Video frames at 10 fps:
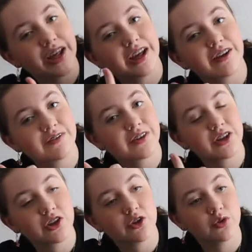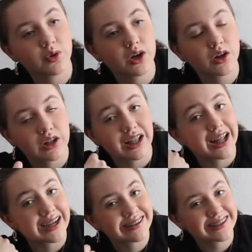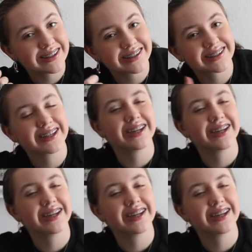if you liked it